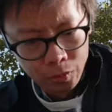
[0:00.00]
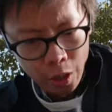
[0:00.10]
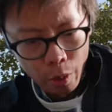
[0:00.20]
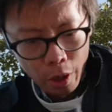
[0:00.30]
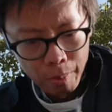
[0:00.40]

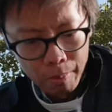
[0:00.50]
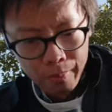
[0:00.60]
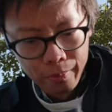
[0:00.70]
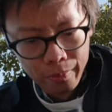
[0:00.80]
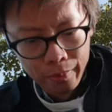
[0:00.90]
Here we are
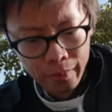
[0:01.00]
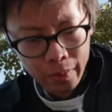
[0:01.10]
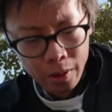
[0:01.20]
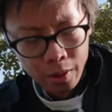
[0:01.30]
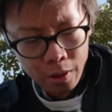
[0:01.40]

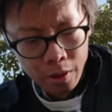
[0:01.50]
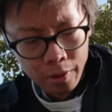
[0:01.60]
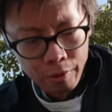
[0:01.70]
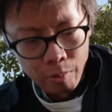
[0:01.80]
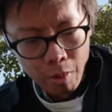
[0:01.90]

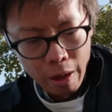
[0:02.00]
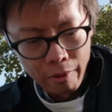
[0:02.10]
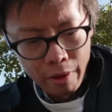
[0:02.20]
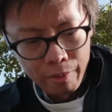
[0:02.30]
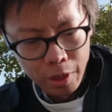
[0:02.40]
from
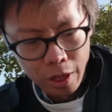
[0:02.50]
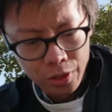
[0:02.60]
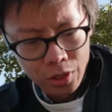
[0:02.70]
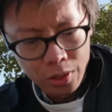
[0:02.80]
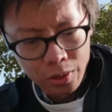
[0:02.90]
11
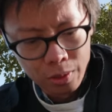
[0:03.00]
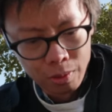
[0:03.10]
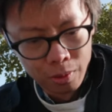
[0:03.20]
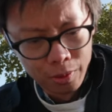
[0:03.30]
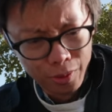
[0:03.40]
FPS
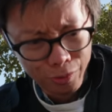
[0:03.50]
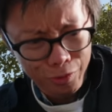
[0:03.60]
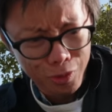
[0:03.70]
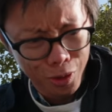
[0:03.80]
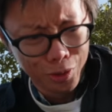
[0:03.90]
to
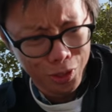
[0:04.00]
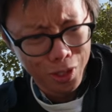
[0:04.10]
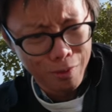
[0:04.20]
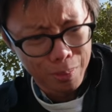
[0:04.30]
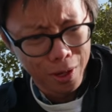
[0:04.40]
30
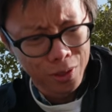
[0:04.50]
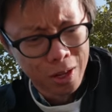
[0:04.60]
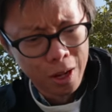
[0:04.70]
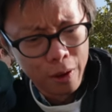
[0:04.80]
FPS.